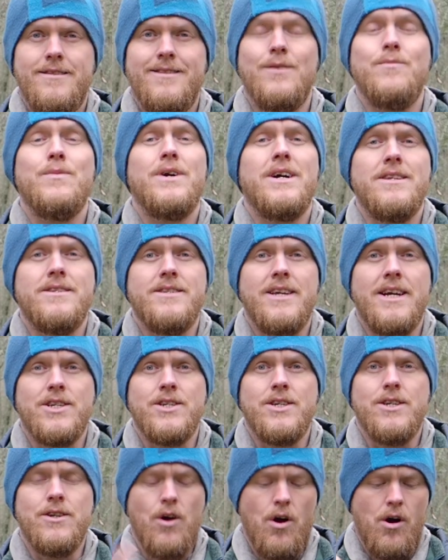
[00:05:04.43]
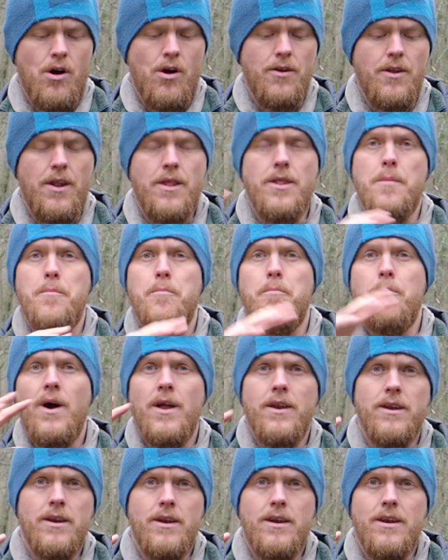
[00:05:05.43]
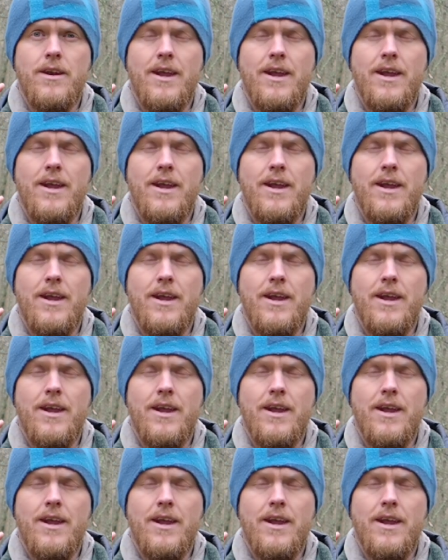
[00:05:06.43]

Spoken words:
Then we got a section on the button